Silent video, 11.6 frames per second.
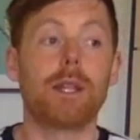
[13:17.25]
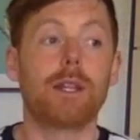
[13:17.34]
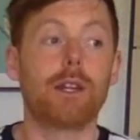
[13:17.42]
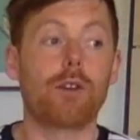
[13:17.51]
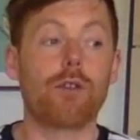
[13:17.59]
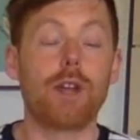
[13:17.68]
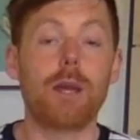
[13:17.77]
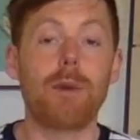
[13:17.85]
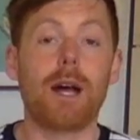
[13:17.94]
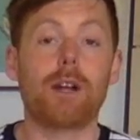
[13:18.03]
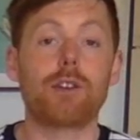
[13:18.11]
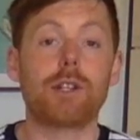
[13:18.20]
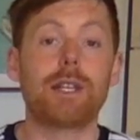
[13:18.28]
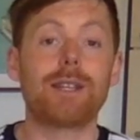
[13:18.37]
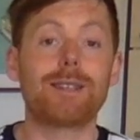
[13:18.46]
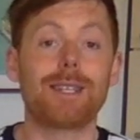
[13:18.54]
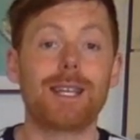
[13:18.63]
The cream actually
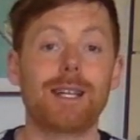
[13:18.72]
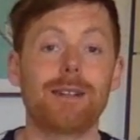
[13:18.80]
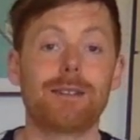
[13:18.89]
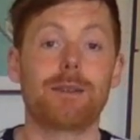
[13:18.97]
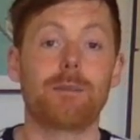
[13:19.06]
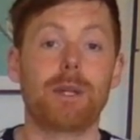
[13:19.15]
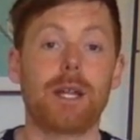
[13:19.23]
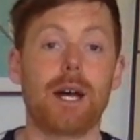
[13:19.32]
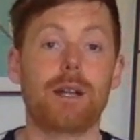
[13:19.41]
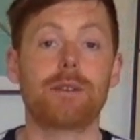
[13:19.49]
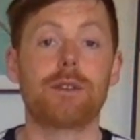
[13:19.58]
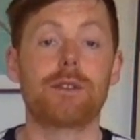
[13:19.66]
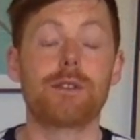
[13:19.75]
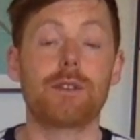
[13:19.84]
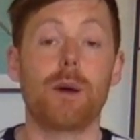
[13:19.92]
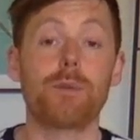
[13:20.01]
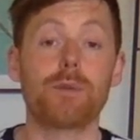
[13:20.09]
seals the bananas, so it
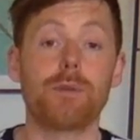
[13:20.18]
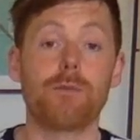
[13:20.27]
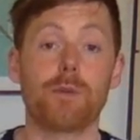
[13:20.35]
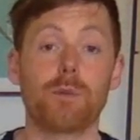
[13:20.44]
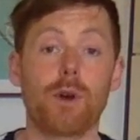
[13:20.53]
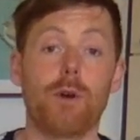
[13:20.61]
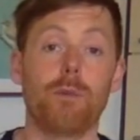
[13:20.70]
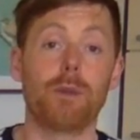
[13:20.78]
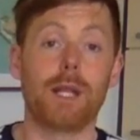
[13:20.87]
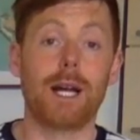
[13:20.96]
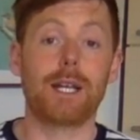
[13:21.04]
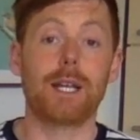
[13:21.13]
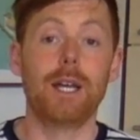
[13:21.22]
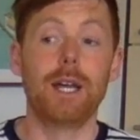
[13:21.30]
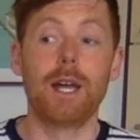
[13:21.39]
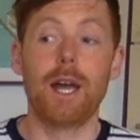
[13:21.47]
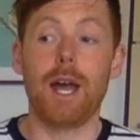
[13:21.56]
stops them from going black
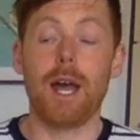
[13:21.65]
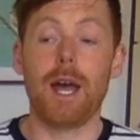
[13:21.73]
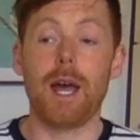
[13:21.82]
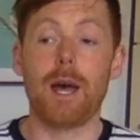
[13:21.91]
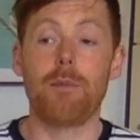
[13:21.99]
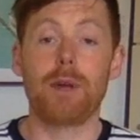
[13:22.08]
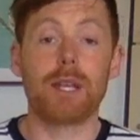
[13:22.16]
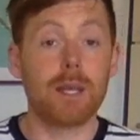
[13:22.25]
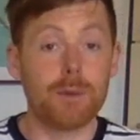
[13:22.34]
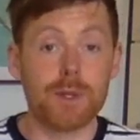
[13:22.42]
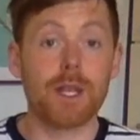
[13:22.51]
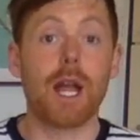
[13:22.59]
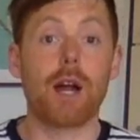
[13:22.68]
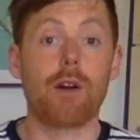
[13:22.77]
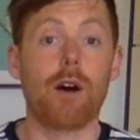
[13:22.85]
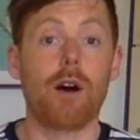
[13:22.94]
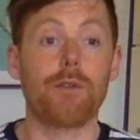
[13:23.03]
and it keeps the air
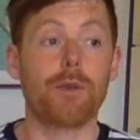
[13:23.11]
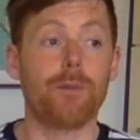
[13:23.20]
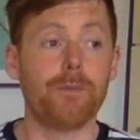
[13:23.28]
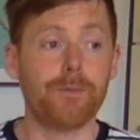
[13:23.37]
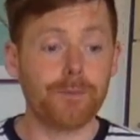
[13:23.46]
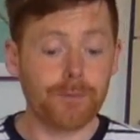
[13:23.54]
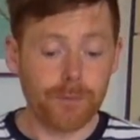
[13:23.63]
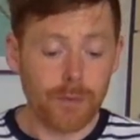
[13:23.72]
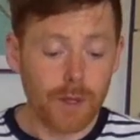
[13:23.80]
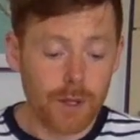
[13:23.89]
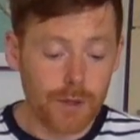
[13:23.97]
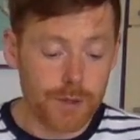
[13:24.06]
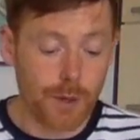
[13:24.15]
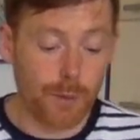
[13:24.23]
off them. So